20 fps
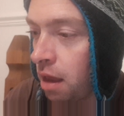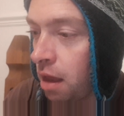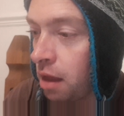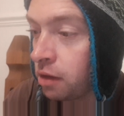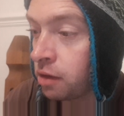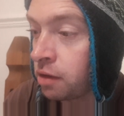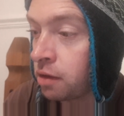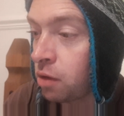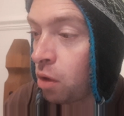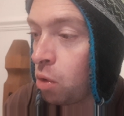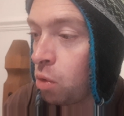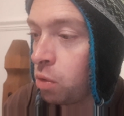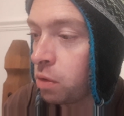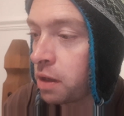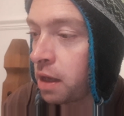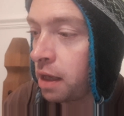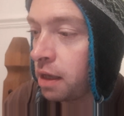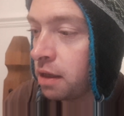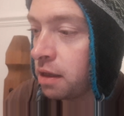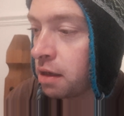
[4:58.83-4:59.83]
A soul
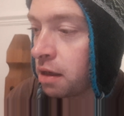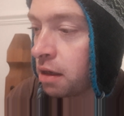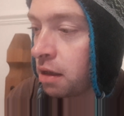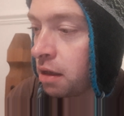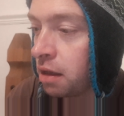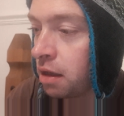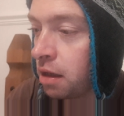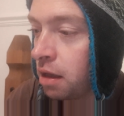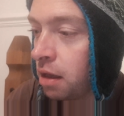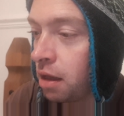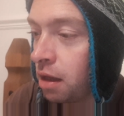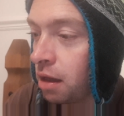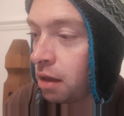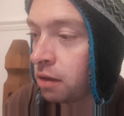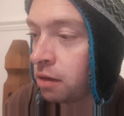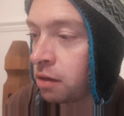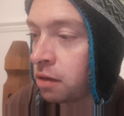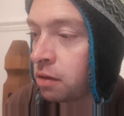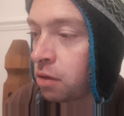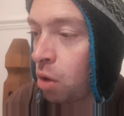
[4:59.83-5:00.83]
cake,
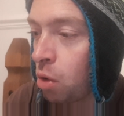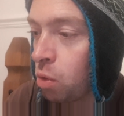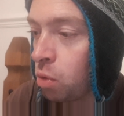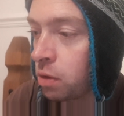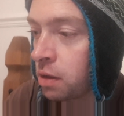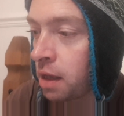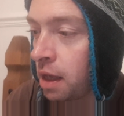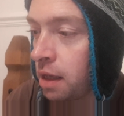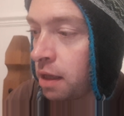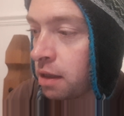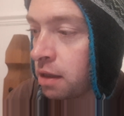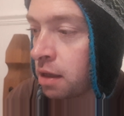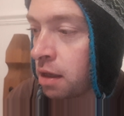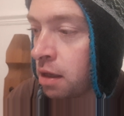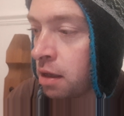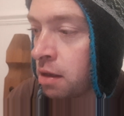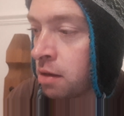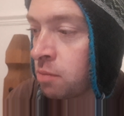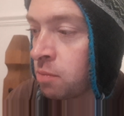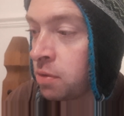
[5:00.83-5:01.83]
a soul cake,
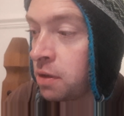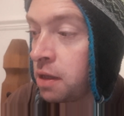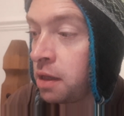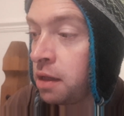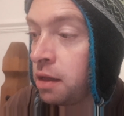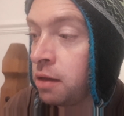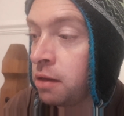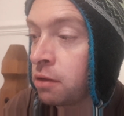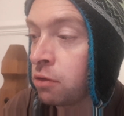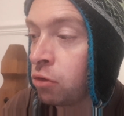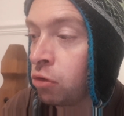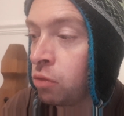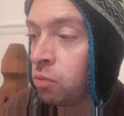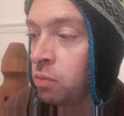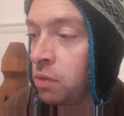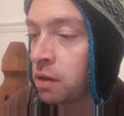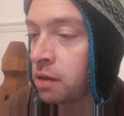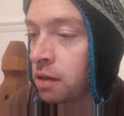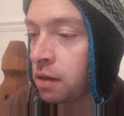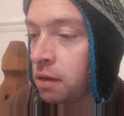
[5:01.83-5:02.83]
please, good
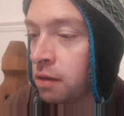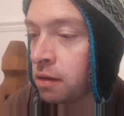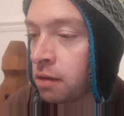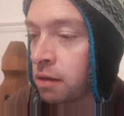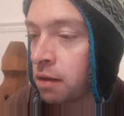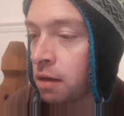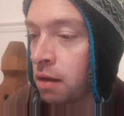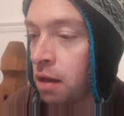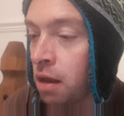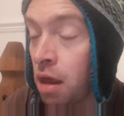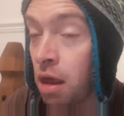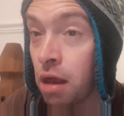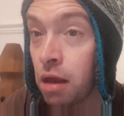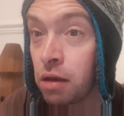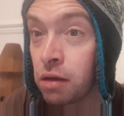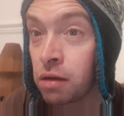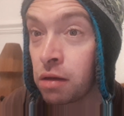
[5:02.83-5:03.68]
missus, a